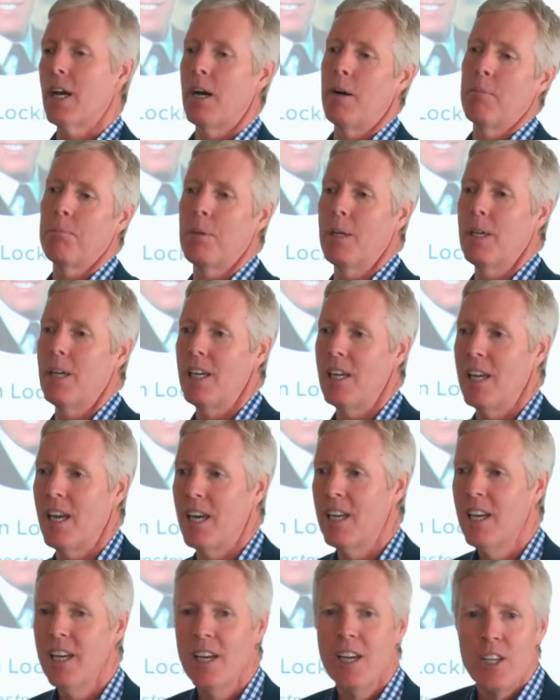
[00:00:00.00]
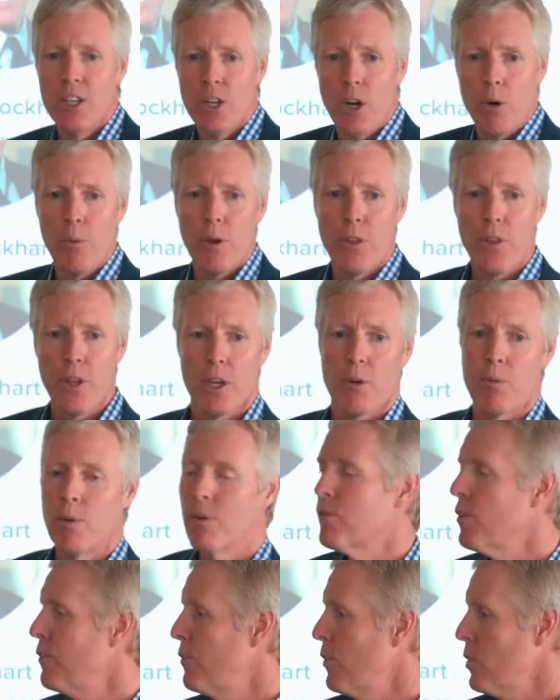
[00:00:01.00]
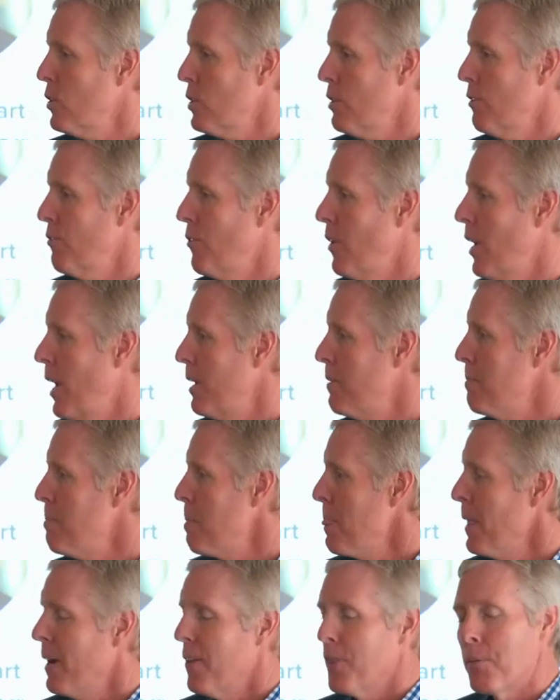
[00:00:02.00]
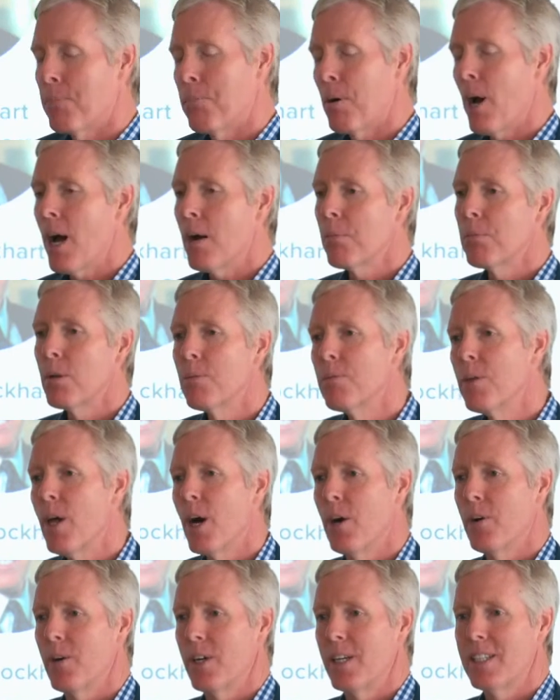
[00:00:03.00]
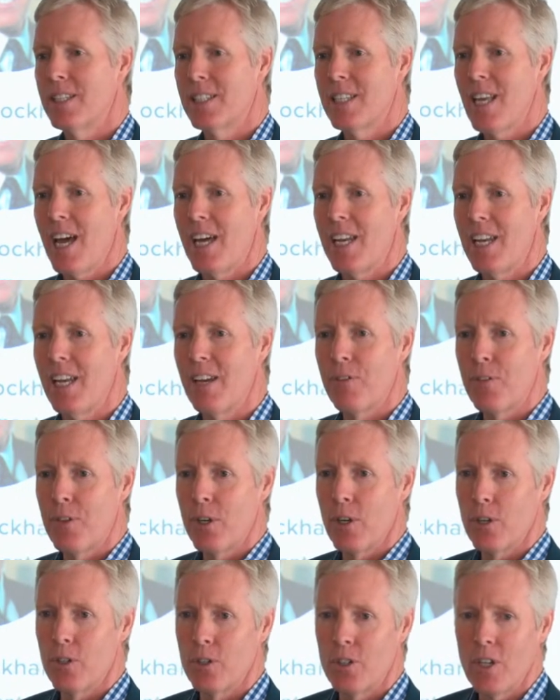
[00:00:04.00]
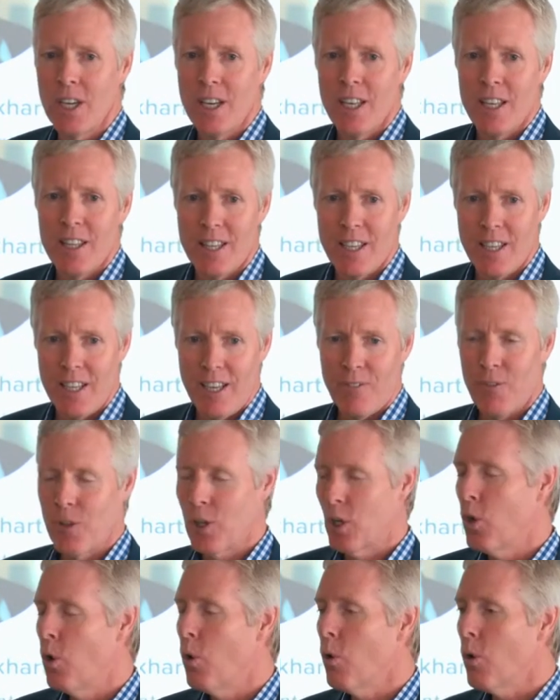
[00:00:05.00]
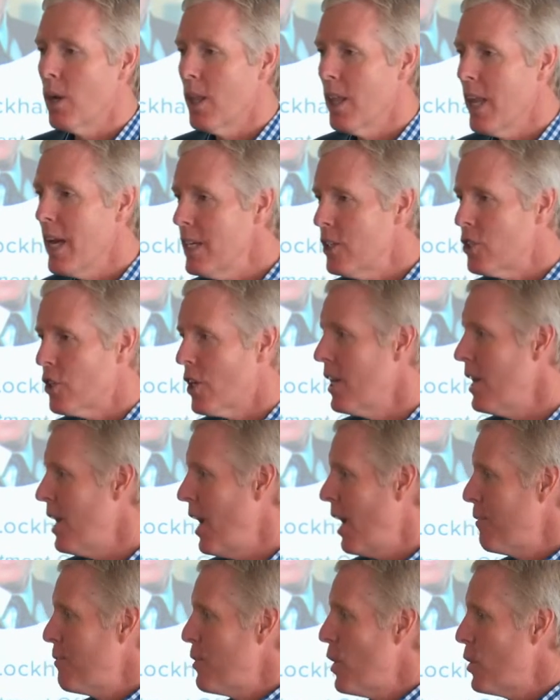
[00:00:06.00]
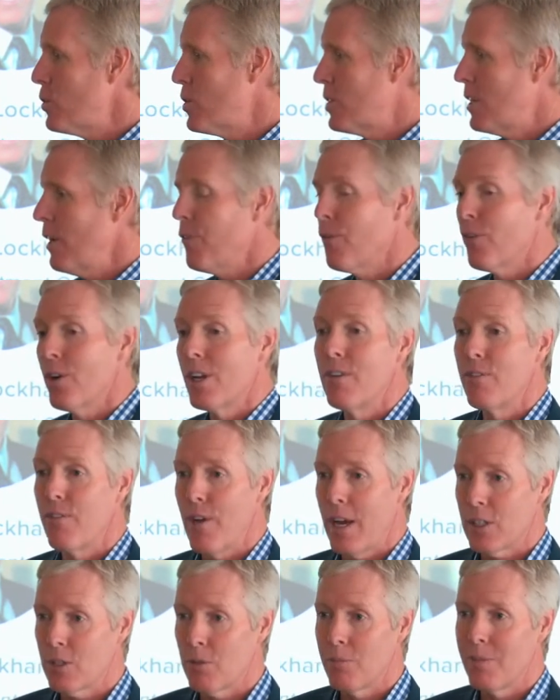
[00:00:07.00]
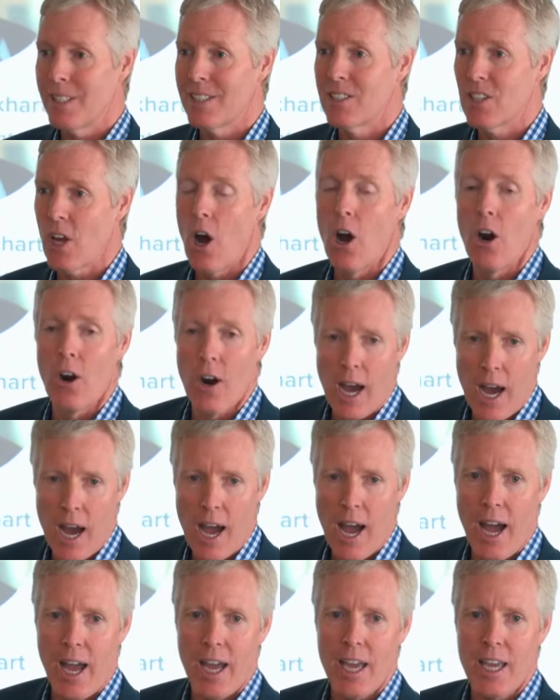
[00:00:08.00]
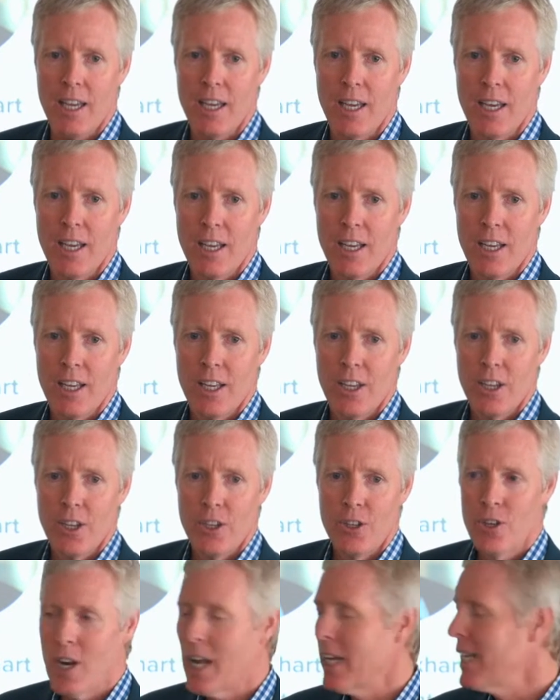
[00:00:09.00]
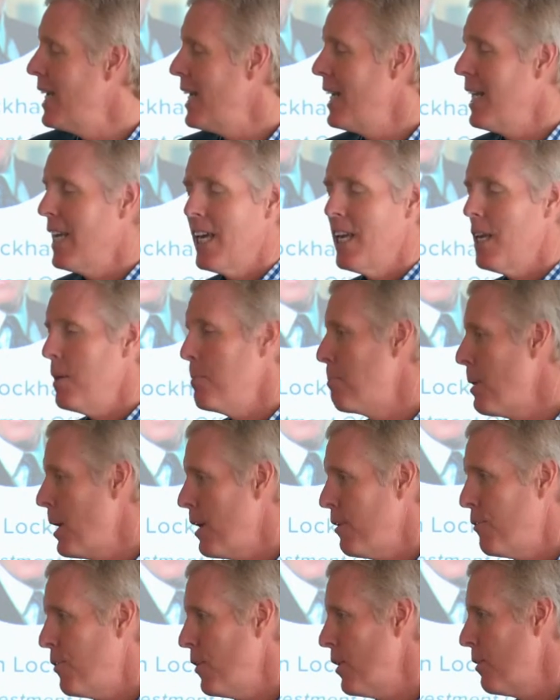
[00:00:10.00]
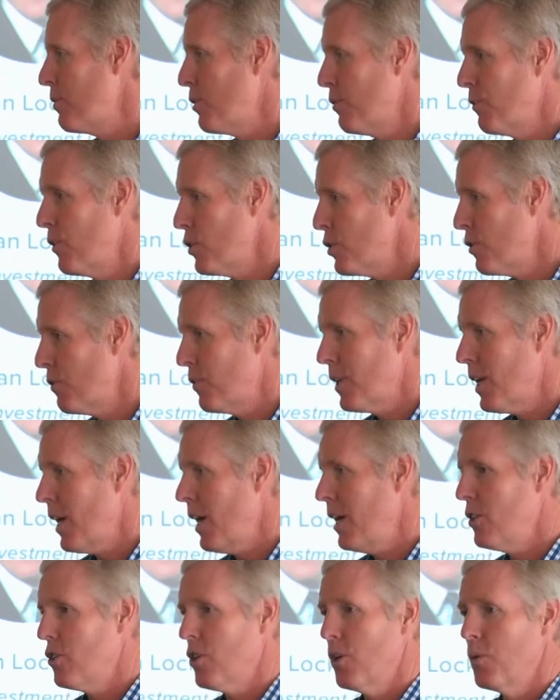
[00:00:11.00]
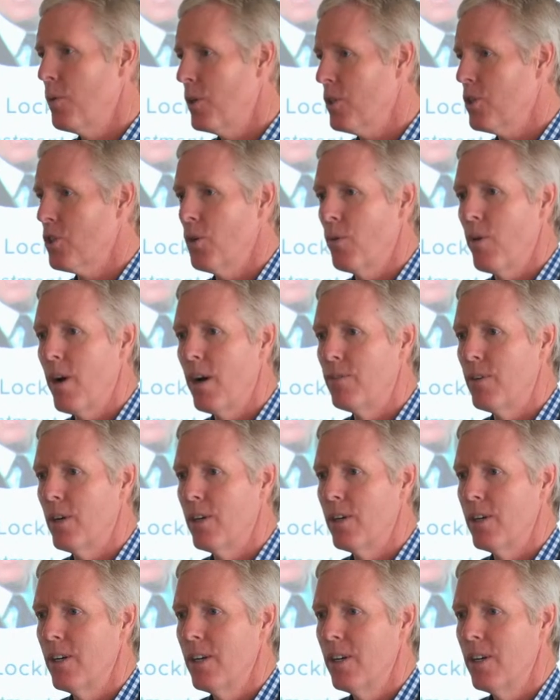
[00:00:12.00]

company, and you know, we think we've diversified. The problem, though, is that if the correlation of those different investments are high, you're not getting any benefit of diversification whatsoever.